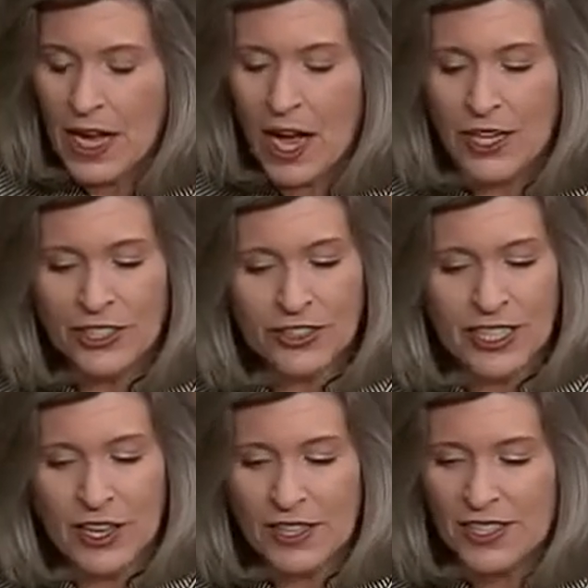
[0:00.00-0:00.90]
Under the
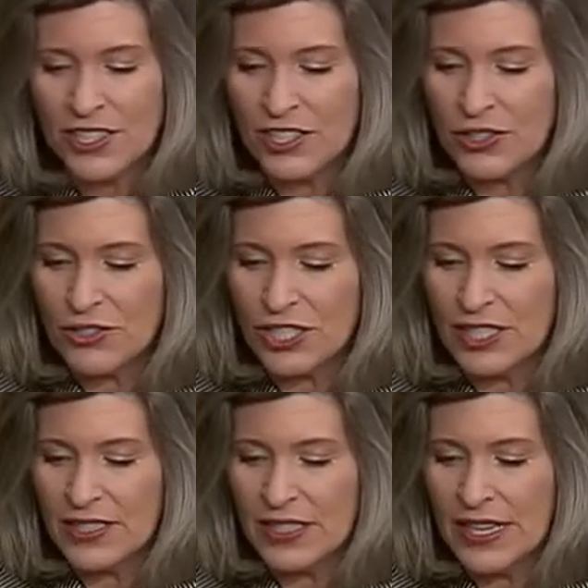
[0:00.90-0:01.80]

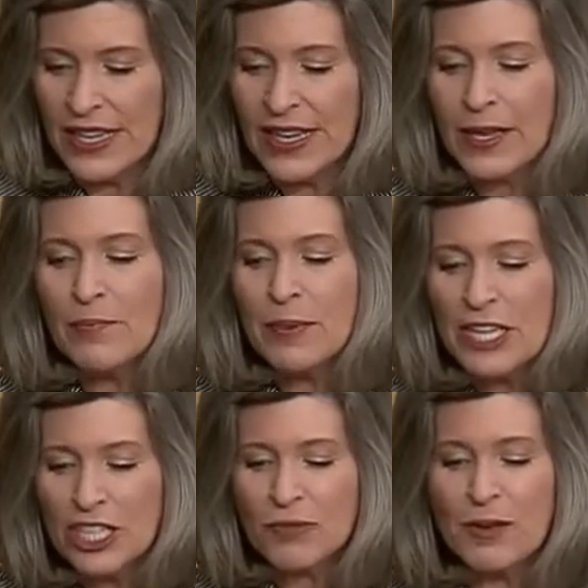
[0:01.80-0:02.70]
Constitution,
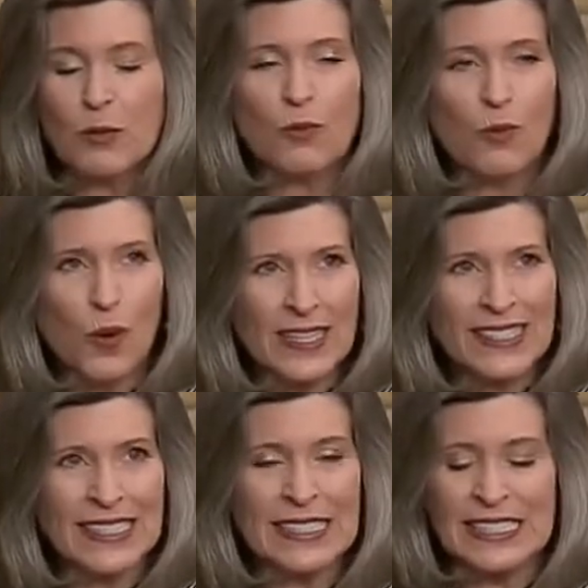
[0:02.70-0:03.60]
impeachment
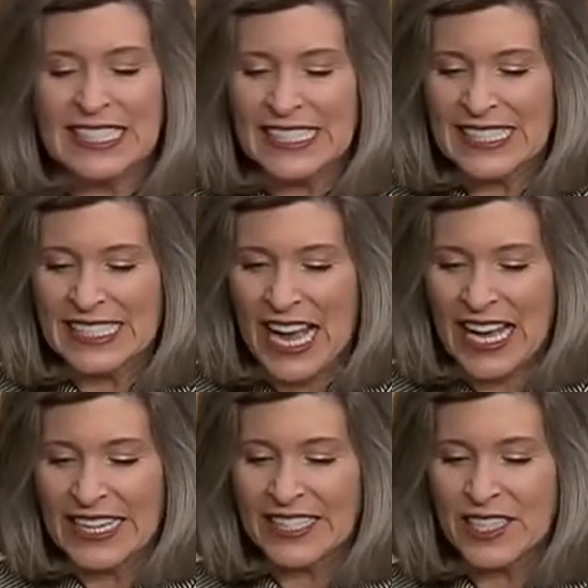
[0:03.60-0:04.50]
wasn't
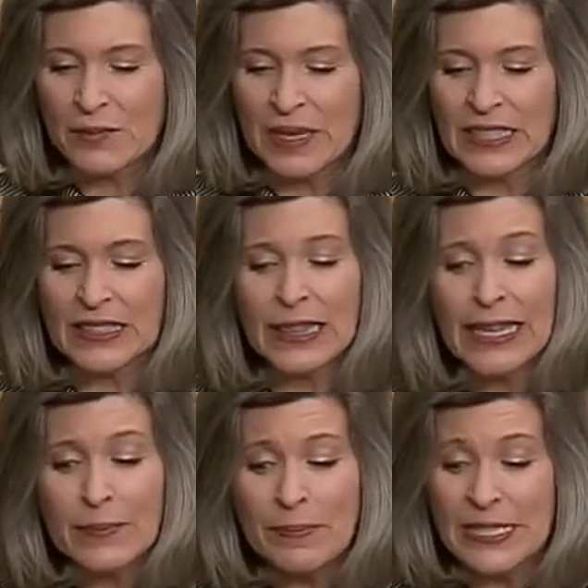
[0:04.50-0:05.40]
designed to be a
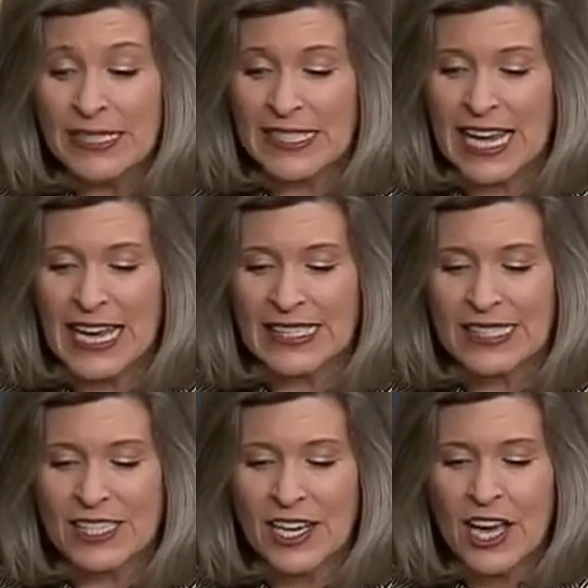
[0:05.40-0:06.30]
litmus
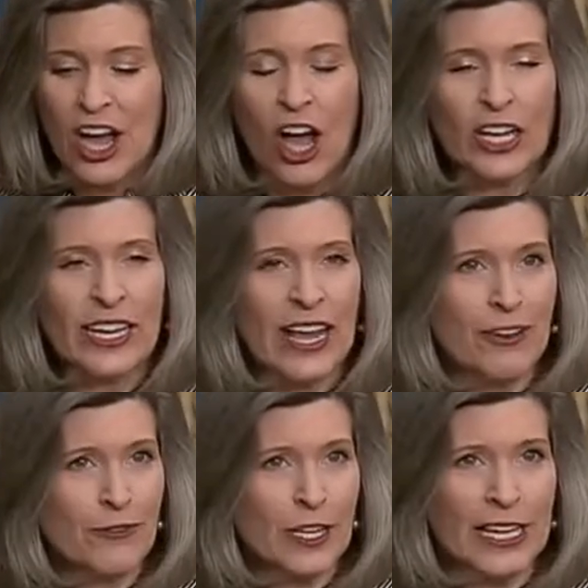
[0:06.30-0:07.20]
test on
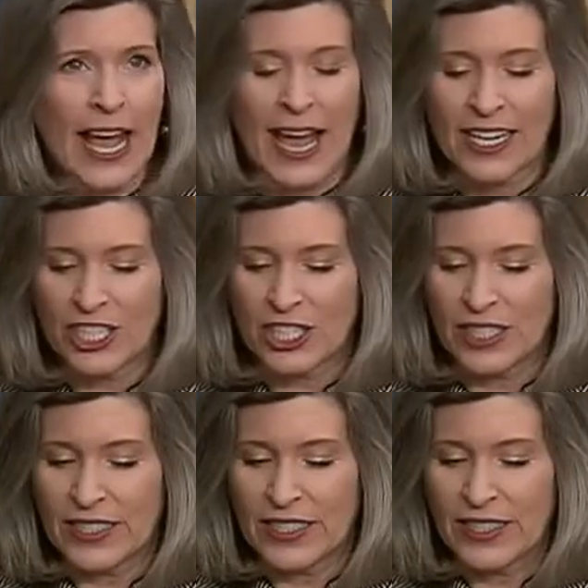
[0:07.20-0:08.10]
every
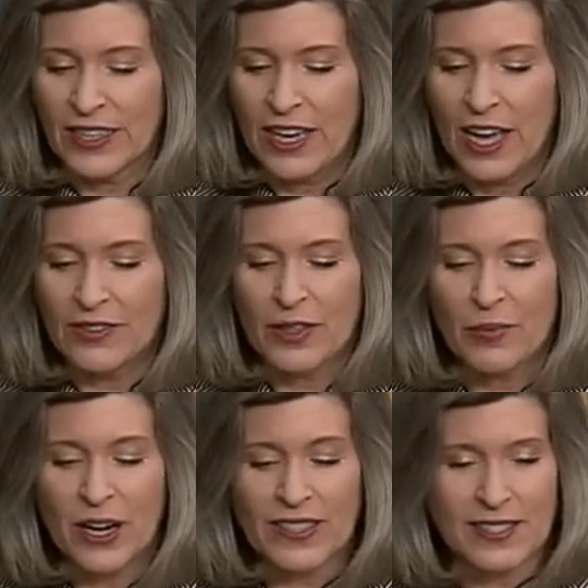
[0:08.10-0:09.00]
action of the
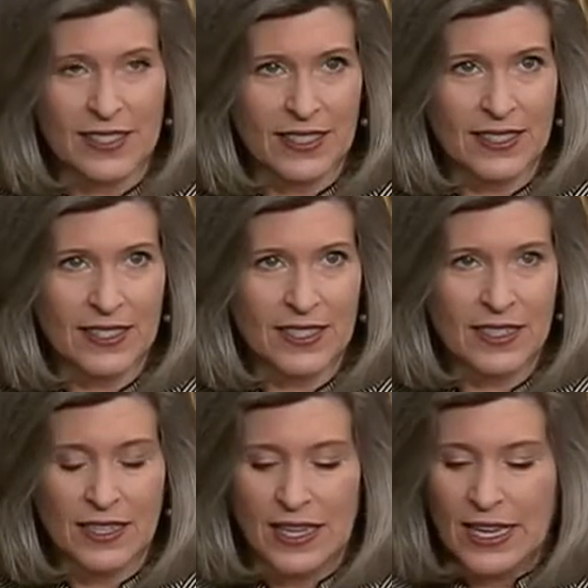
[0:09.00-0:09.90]
president.
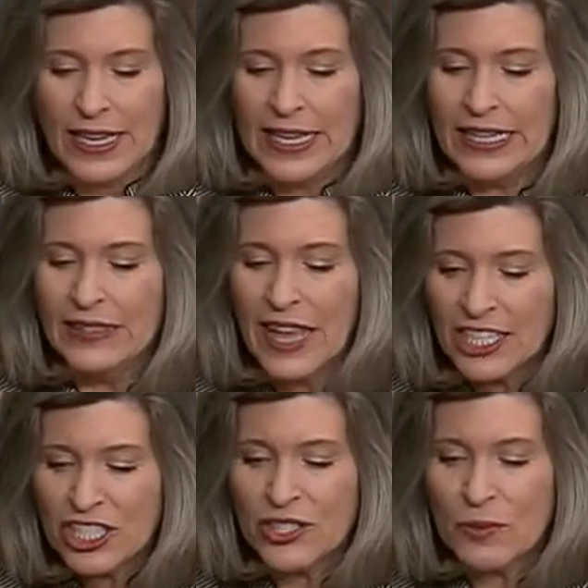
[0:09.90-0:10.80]

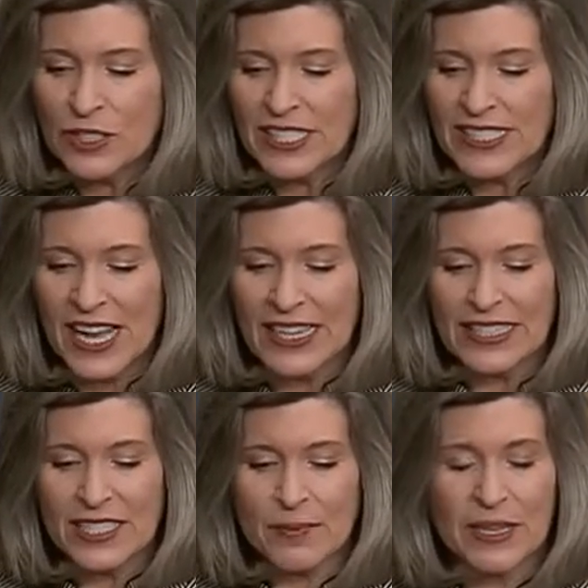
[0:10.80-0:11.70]
Elections were
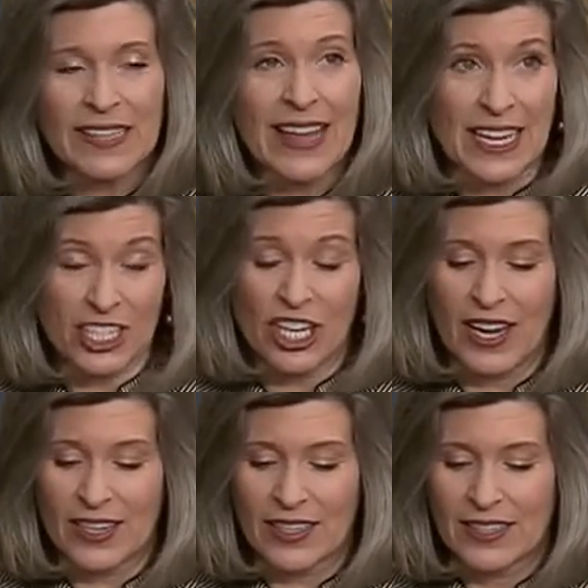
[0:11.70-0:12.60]
designed to be that
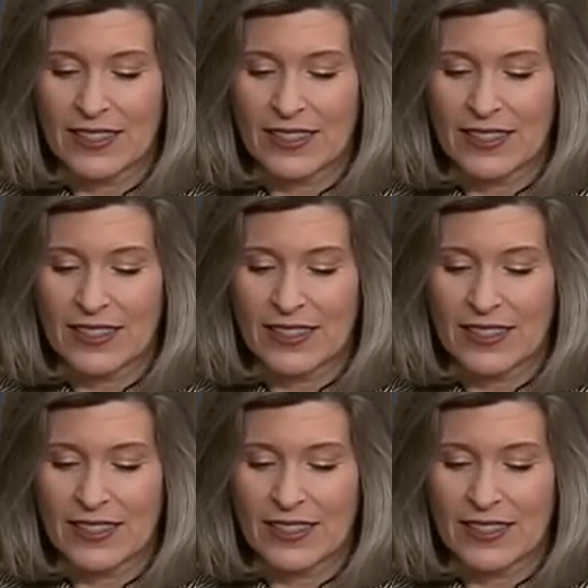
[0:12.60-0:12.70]
check.